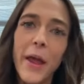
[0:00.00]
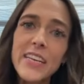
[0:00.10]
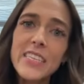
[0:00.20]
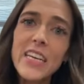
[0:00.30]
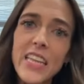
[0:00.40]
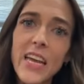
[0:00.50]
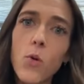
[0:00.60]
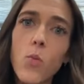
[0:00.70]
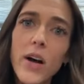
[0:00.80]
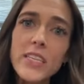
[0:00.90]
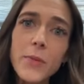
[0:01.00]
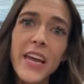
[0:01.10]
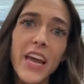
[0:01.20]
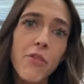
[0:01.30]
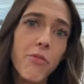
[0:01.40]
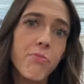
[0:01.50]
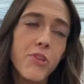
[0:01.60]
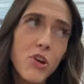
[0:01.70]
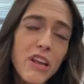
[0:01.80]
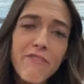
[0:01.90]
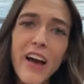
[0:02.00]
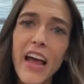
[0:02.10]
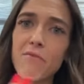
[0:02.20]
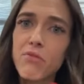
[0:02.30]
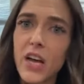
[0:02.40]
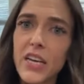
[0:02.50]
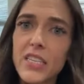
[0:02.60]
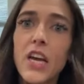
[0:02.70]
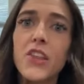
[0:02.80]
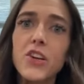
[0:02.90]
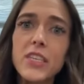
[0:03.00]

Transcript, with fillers: Basically, once we hit thirty-five plus,